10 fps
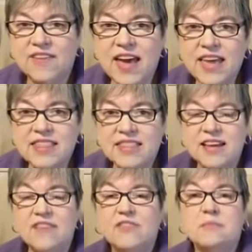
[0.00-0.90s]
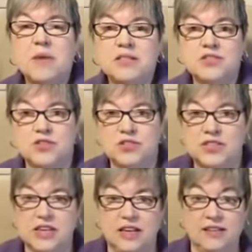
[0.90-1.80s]
Faith of a mustard
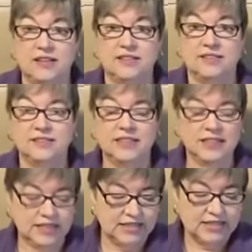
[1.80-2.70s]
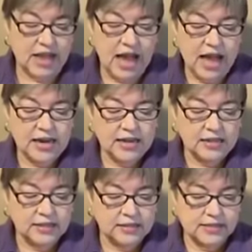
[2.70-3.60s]
seed. This tiny
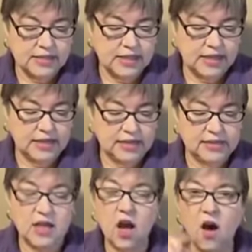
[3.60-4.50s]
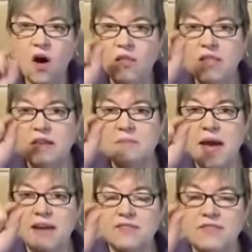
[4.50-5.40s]
little seed is all the
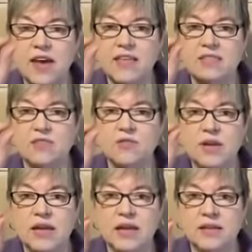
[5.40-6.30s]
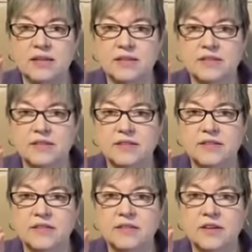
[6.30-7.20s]
amount of faith you need
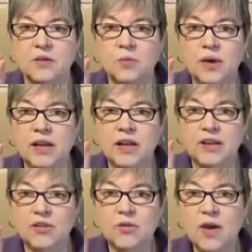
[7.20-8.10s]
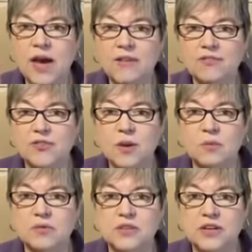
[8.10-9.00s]
when you have
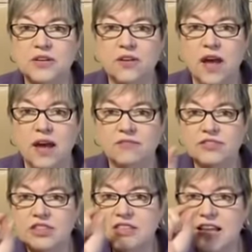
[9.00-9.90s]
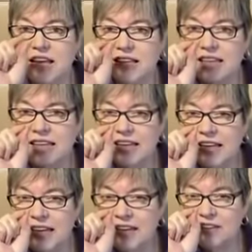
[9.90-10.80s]
troubles in your life. Just that
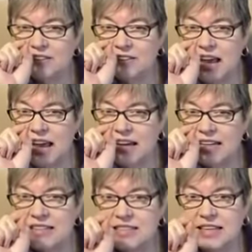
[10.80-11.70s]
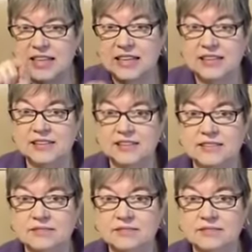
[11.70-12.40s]
little tiny seed.